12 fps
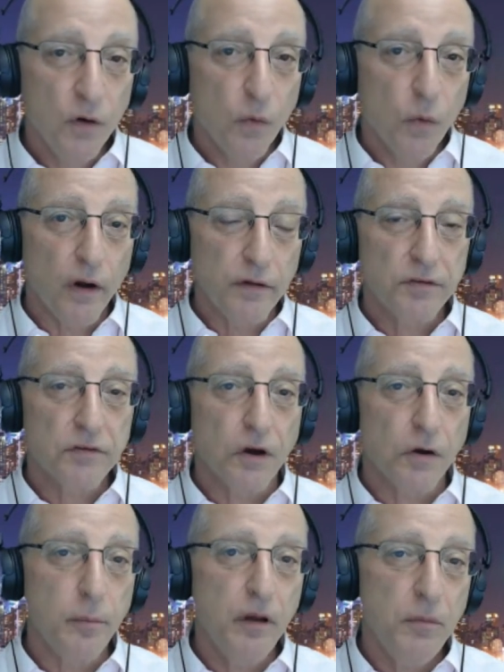why
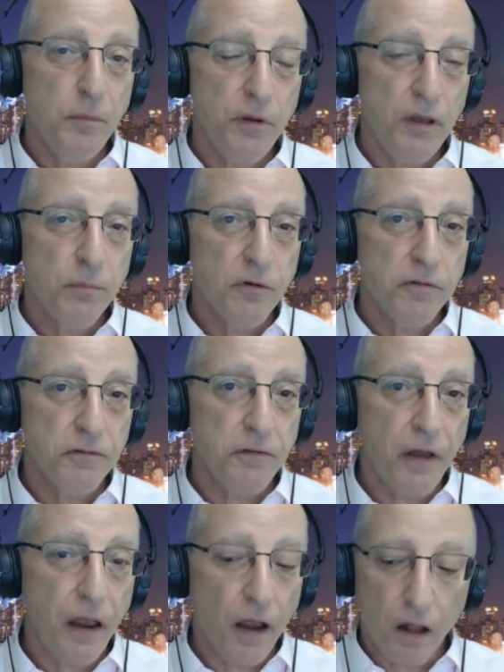so many people
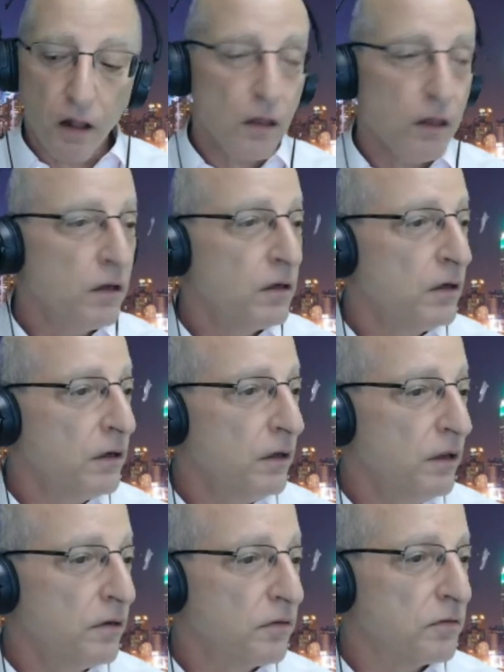fail
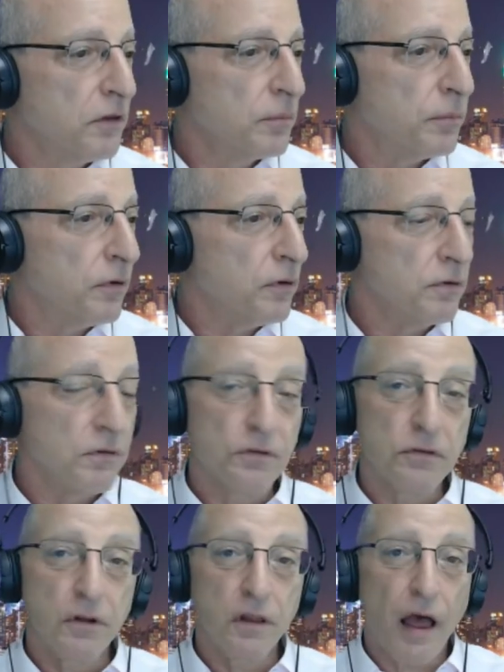is simple. It's
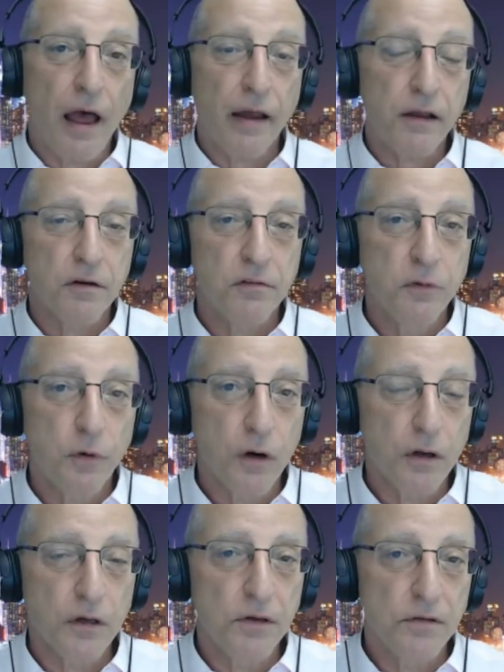just a lack of
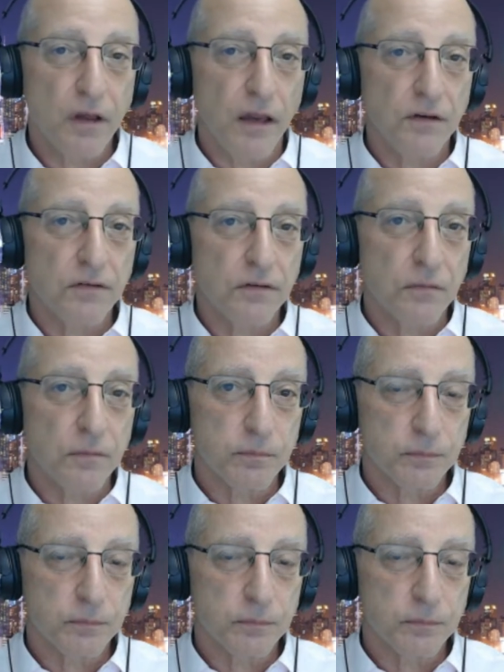organization.